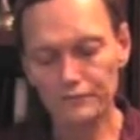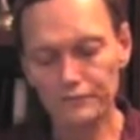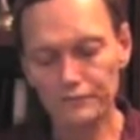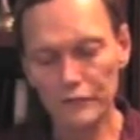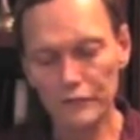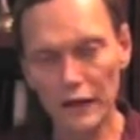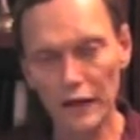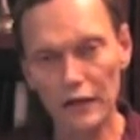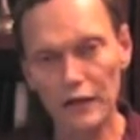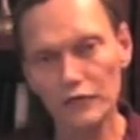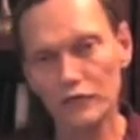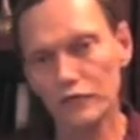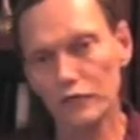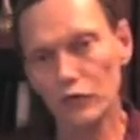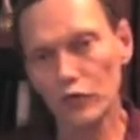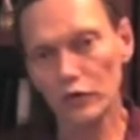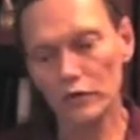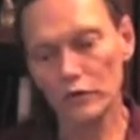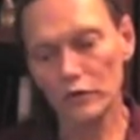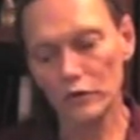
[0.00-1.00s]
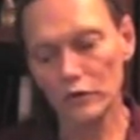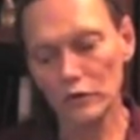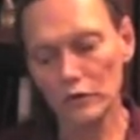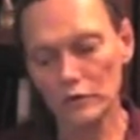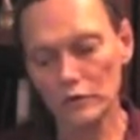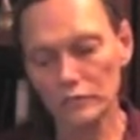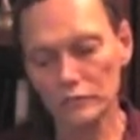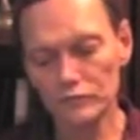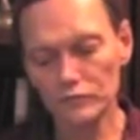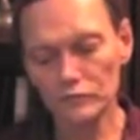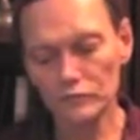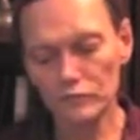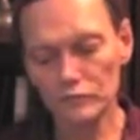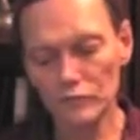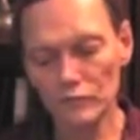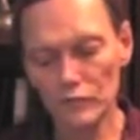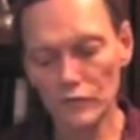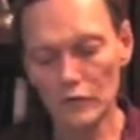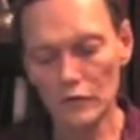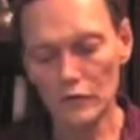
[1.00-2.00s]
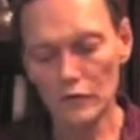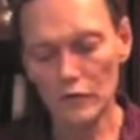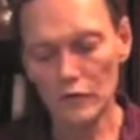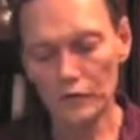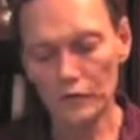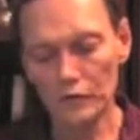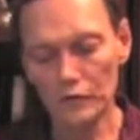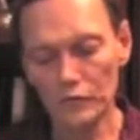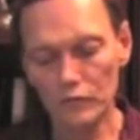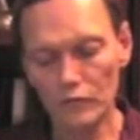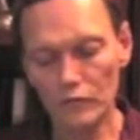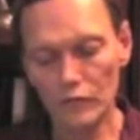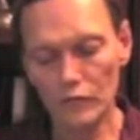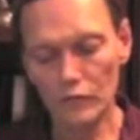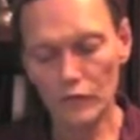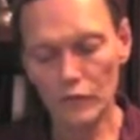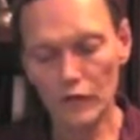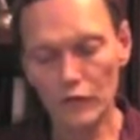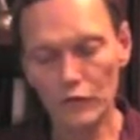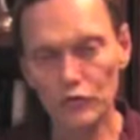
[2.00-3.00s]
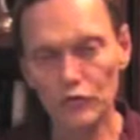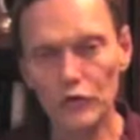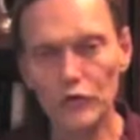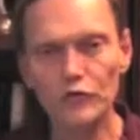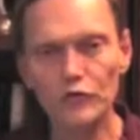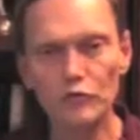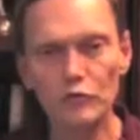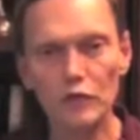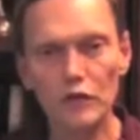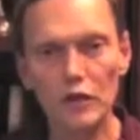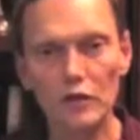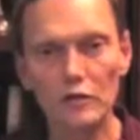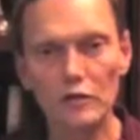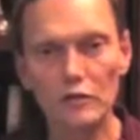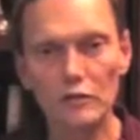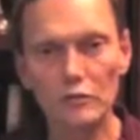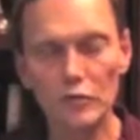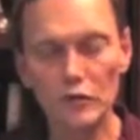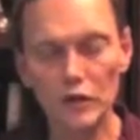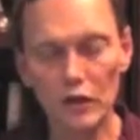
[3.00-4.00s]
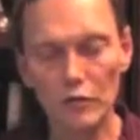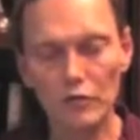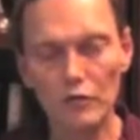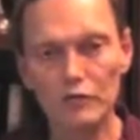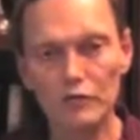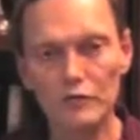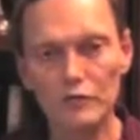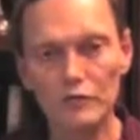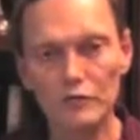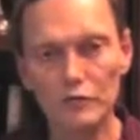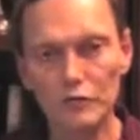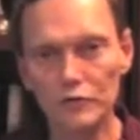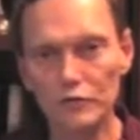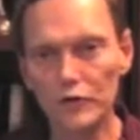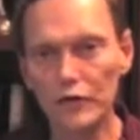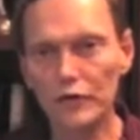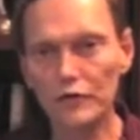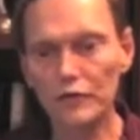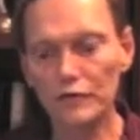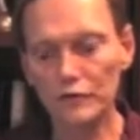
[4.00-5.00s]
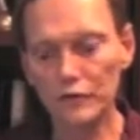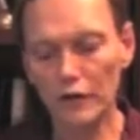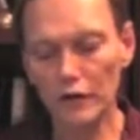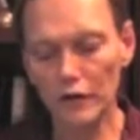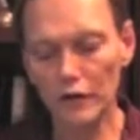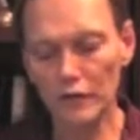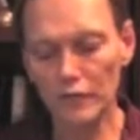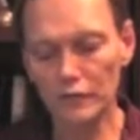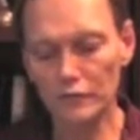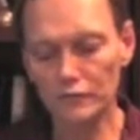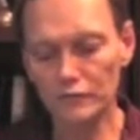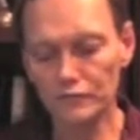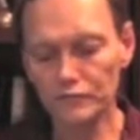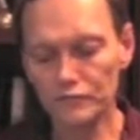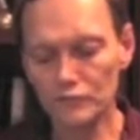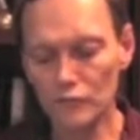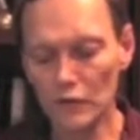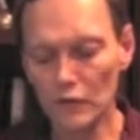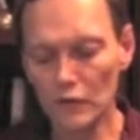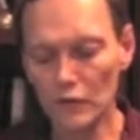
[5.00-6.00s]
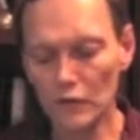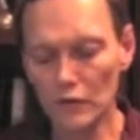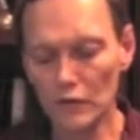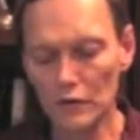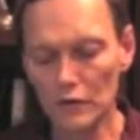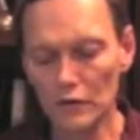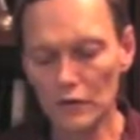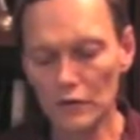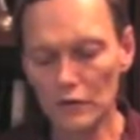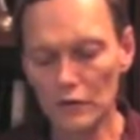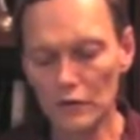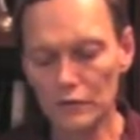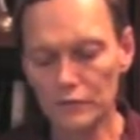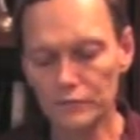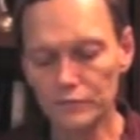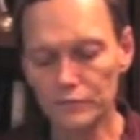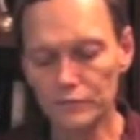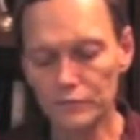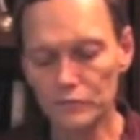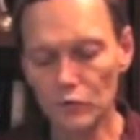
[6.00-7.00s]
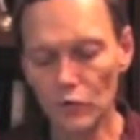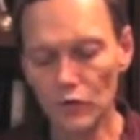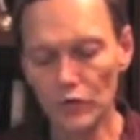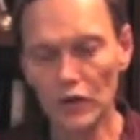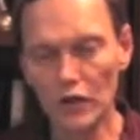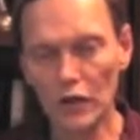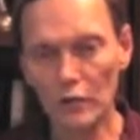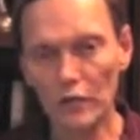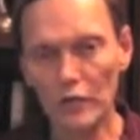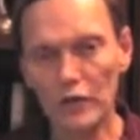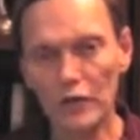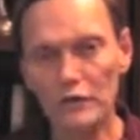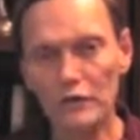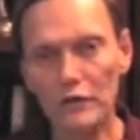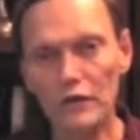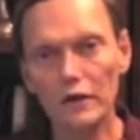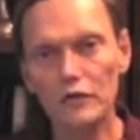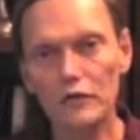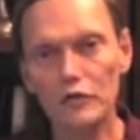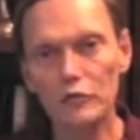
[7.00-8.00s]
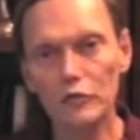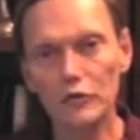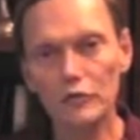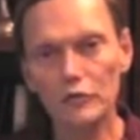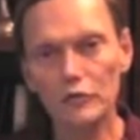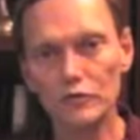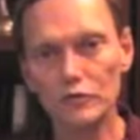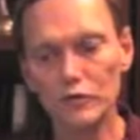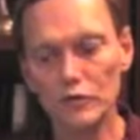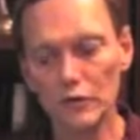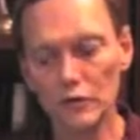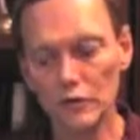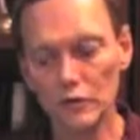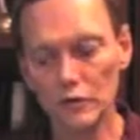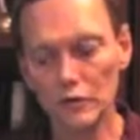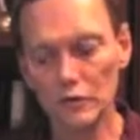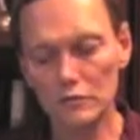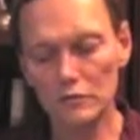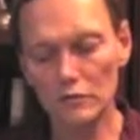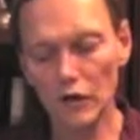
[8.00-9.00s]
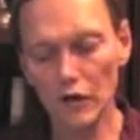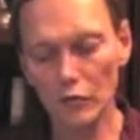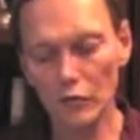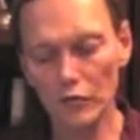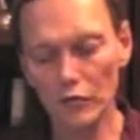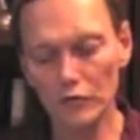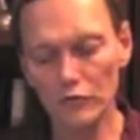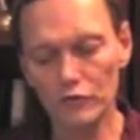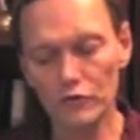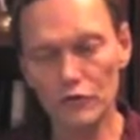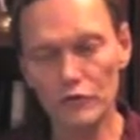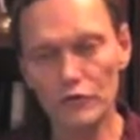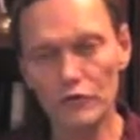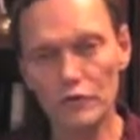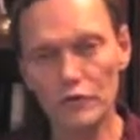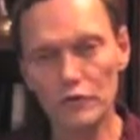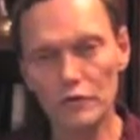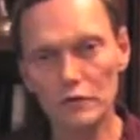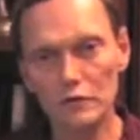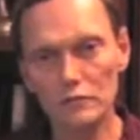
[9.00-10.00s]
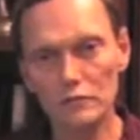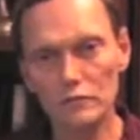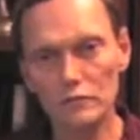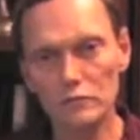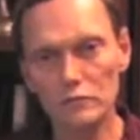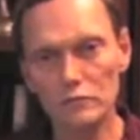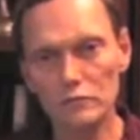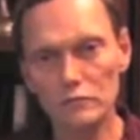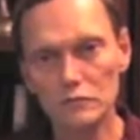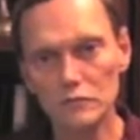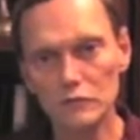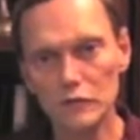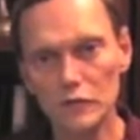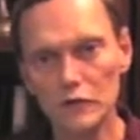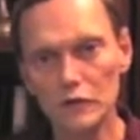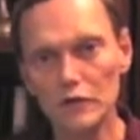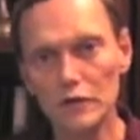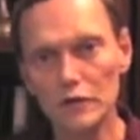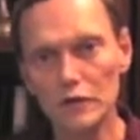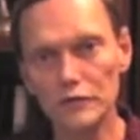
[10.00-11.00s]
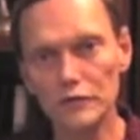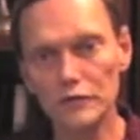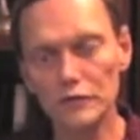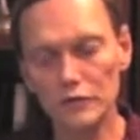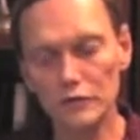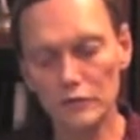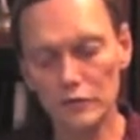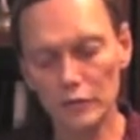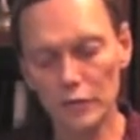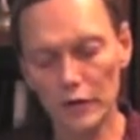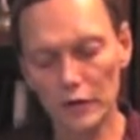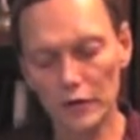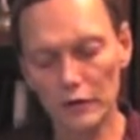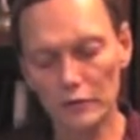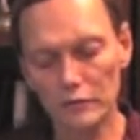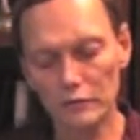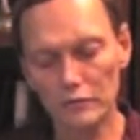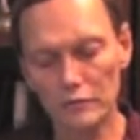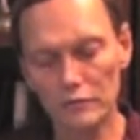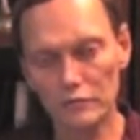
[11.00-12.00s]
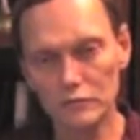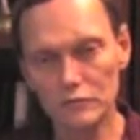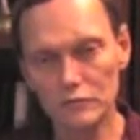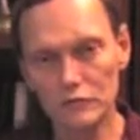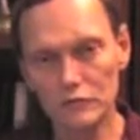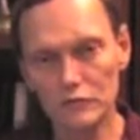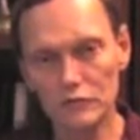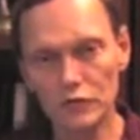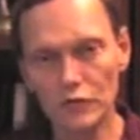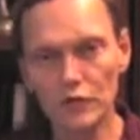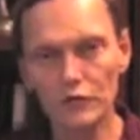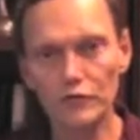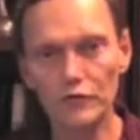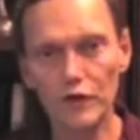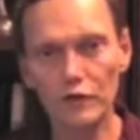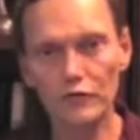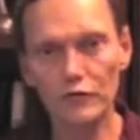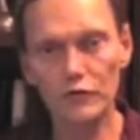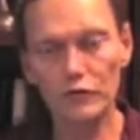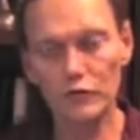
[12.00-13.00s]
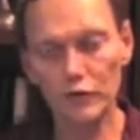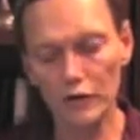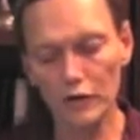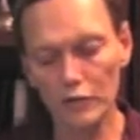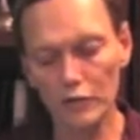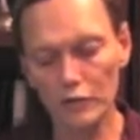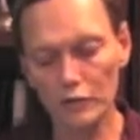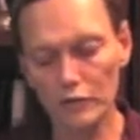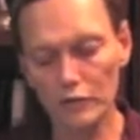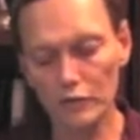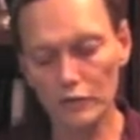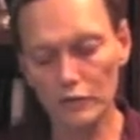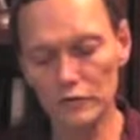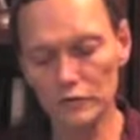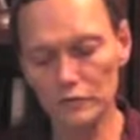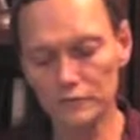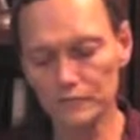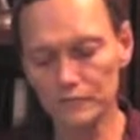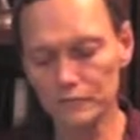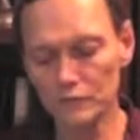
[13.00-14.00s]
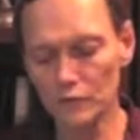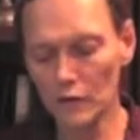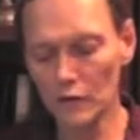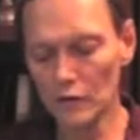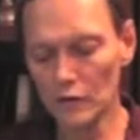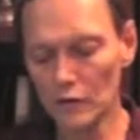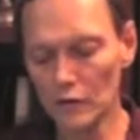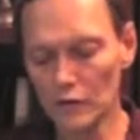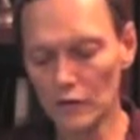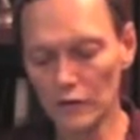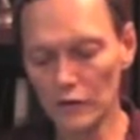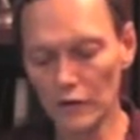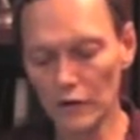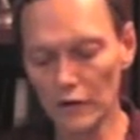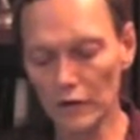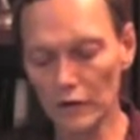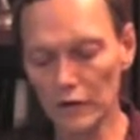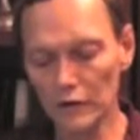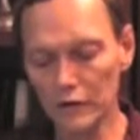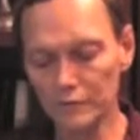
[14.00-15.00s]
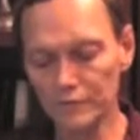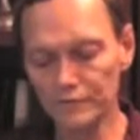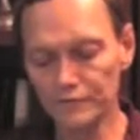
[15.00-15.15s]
At the age of 14, he was teaching me to be able to drink and drive. And one time I guess I had too much to drink and almost drove into the ditch, so my drunk driver's training was over for that day.